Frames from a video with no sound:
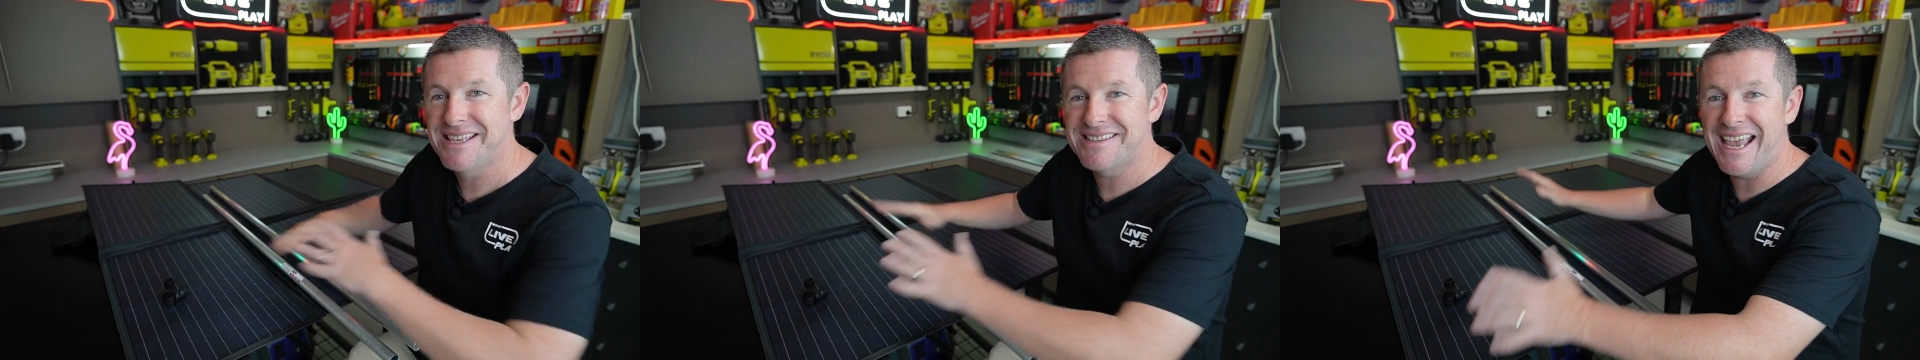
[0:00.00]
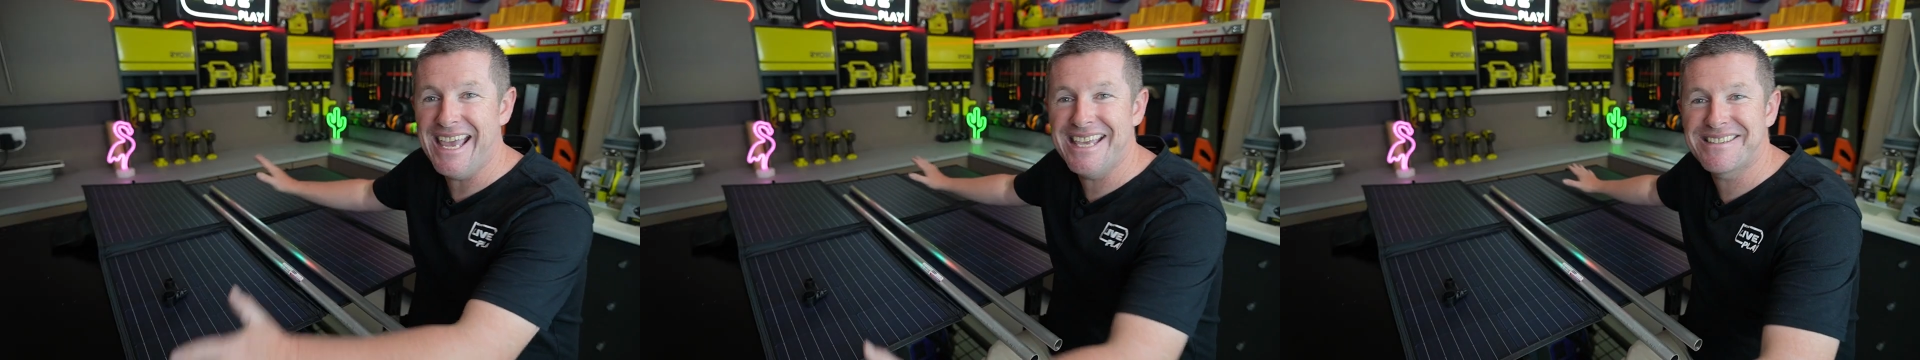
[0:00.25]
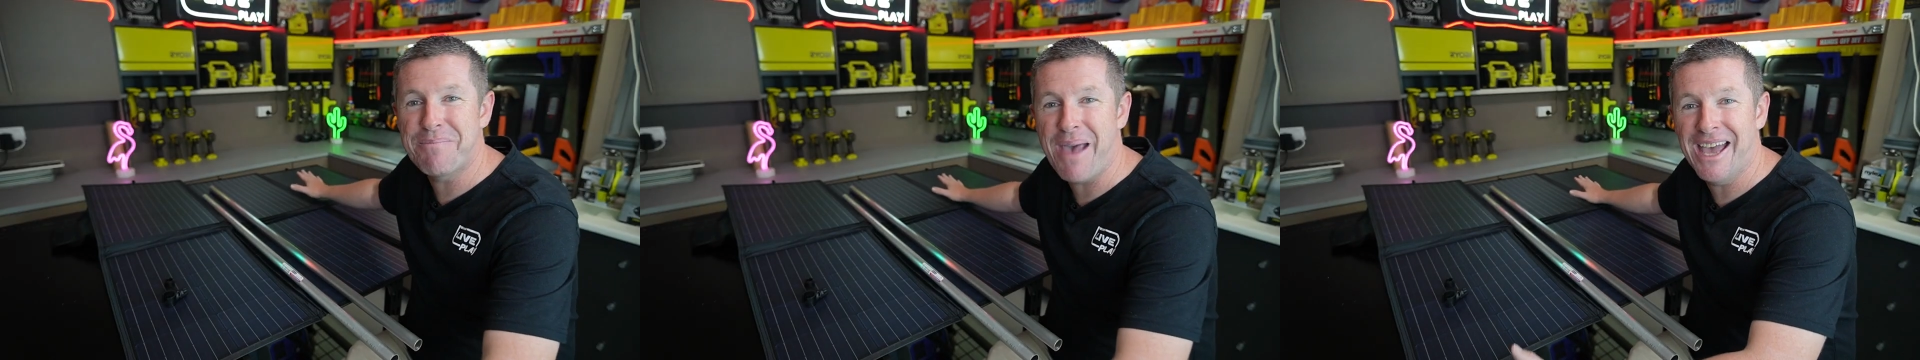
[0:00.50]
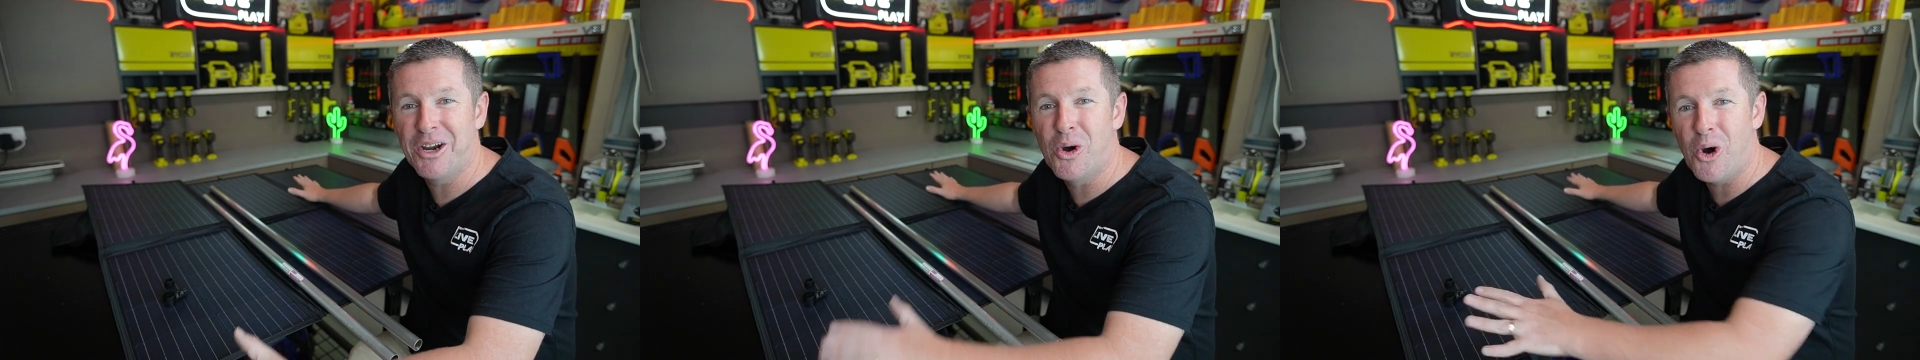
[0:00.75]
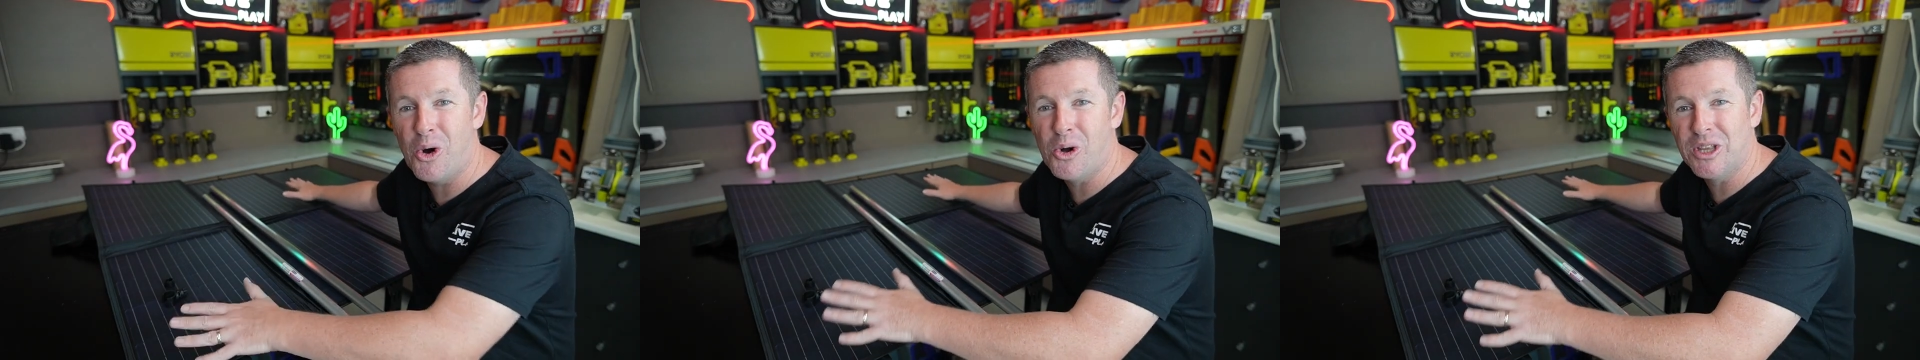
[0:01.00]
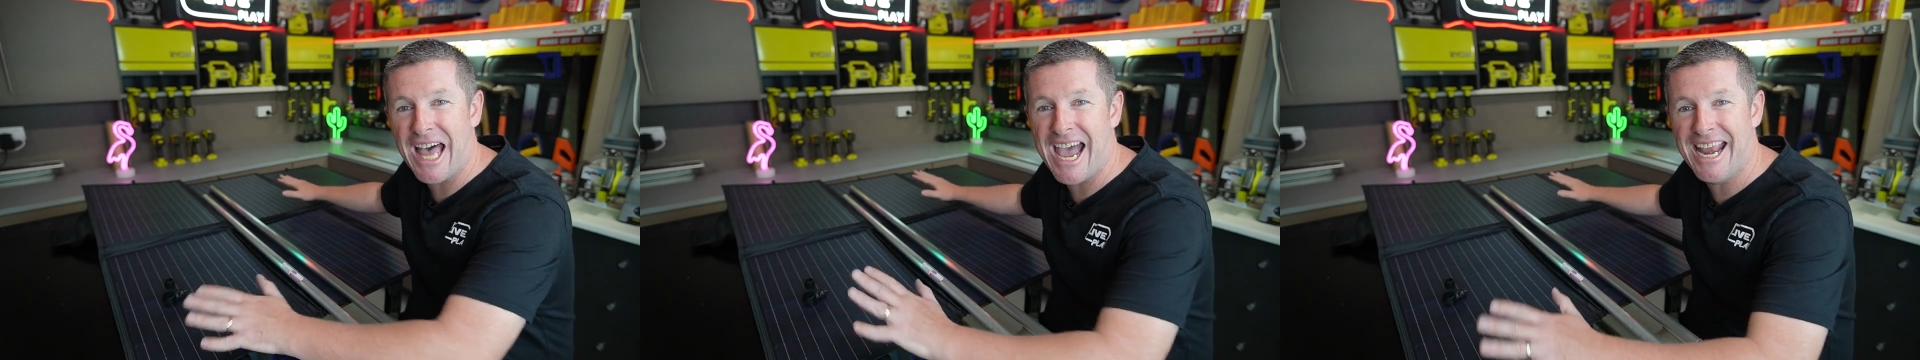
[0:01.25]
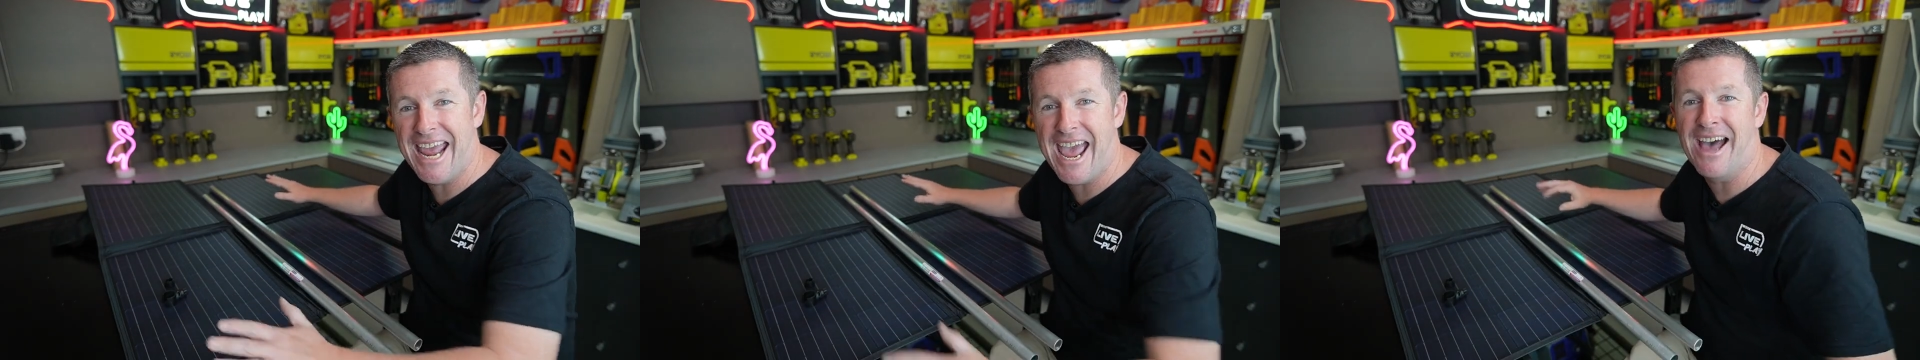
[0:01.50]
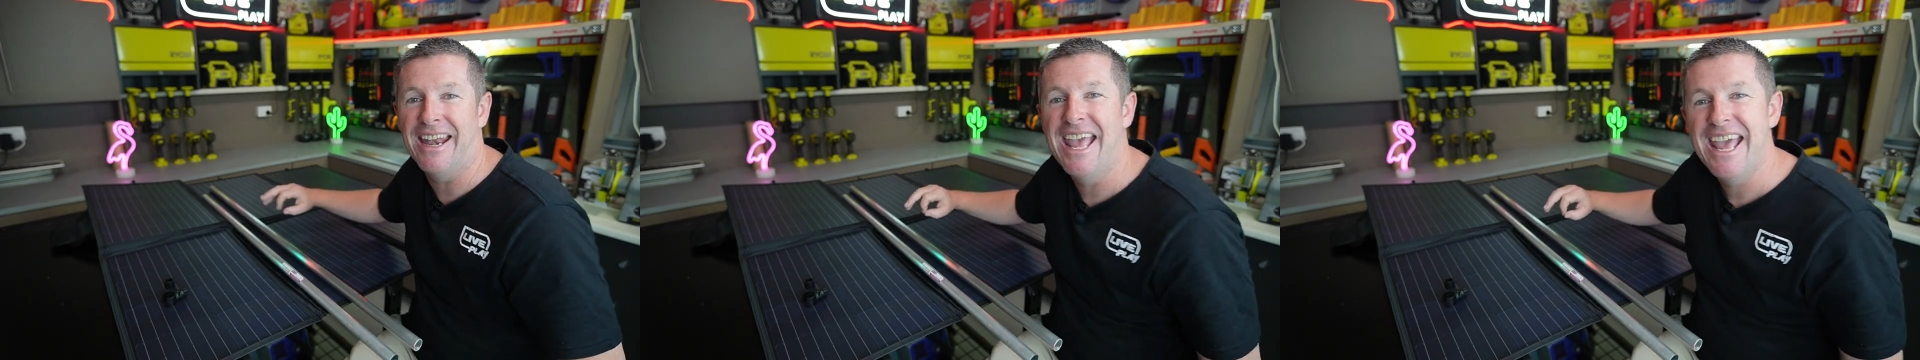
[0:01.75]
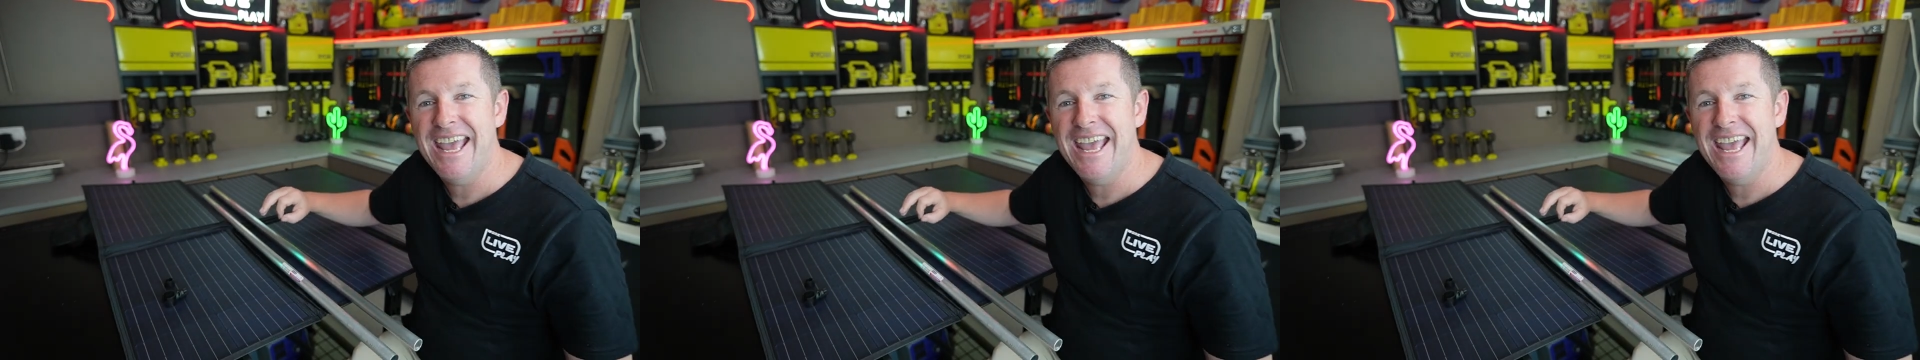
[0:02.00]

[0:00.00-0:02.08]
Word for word: So here's the panel all laid out.